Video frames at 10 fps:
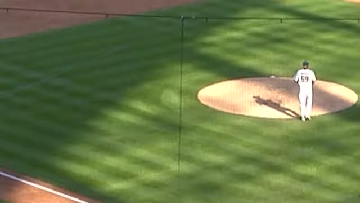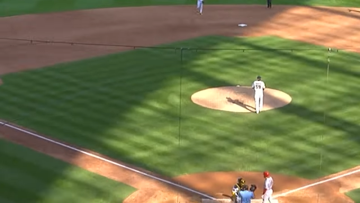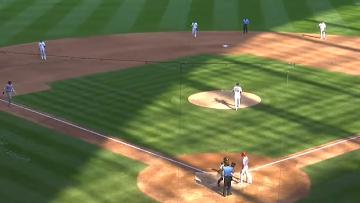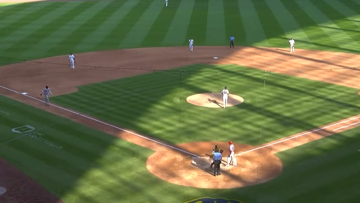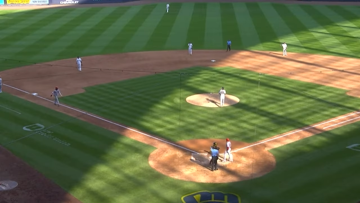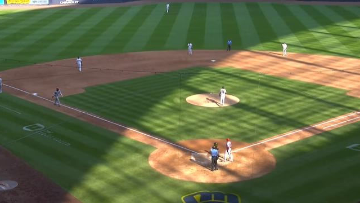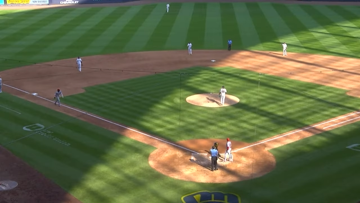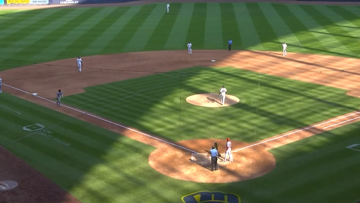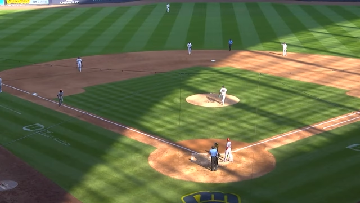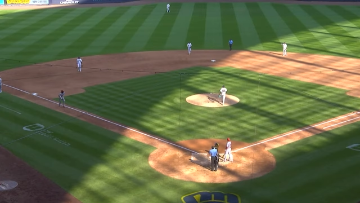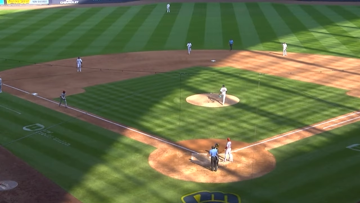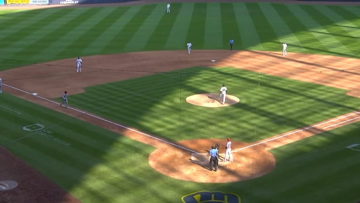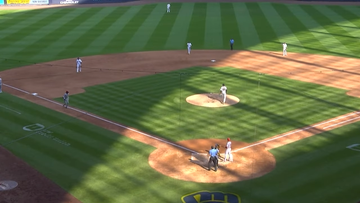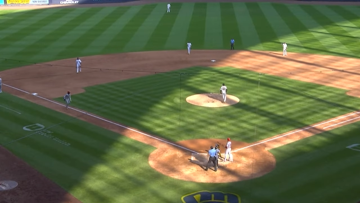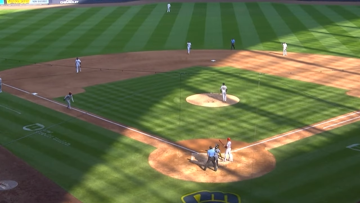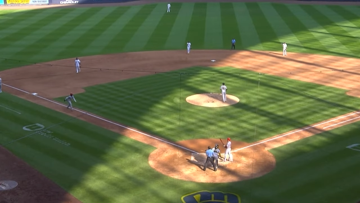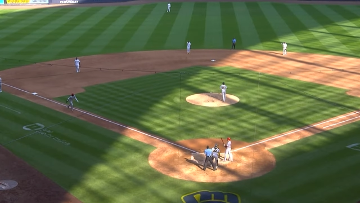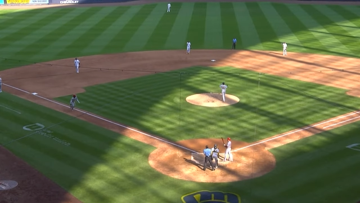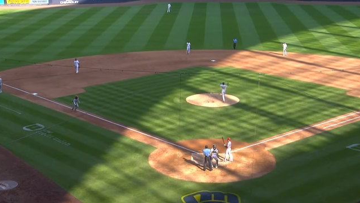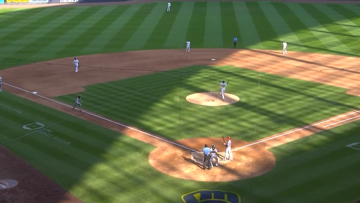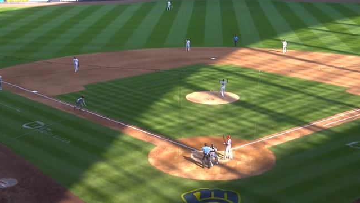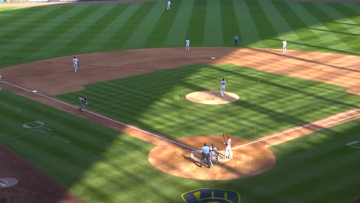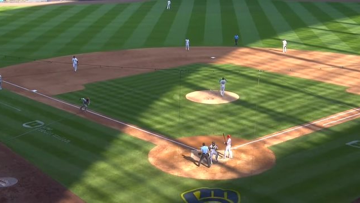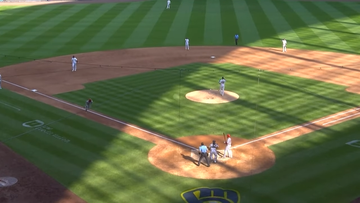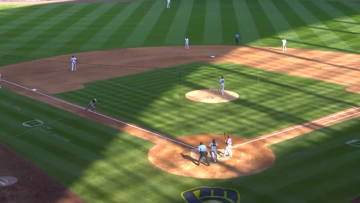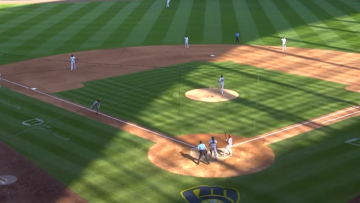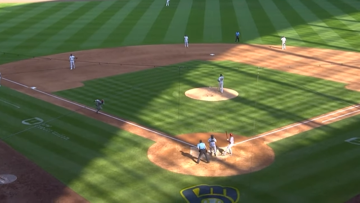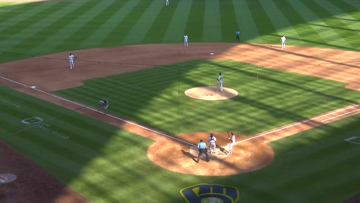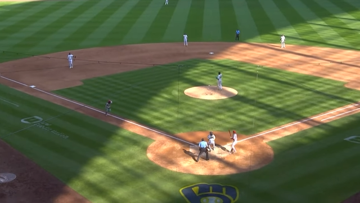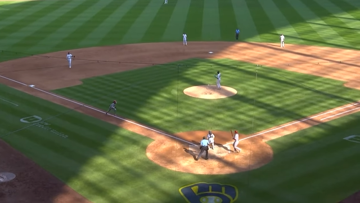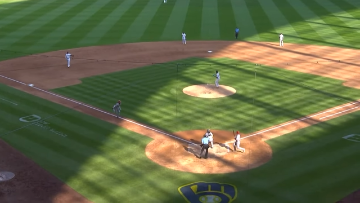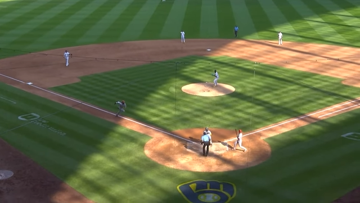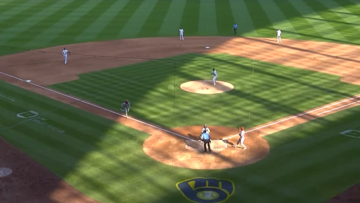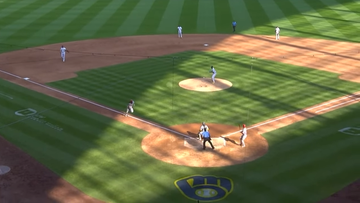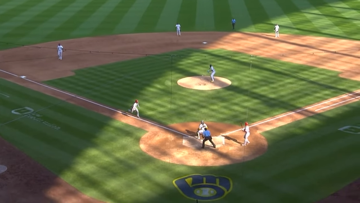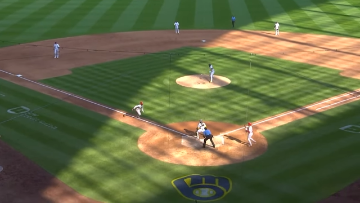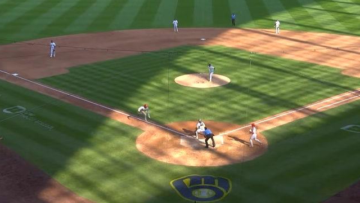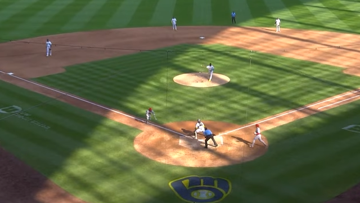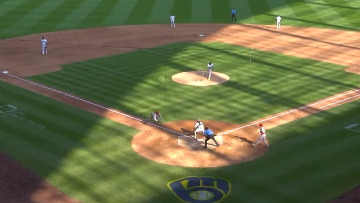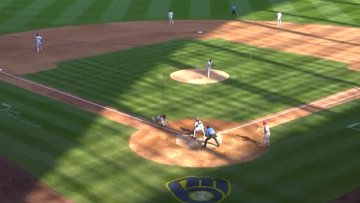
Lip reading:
Nobody's mouth can be seen.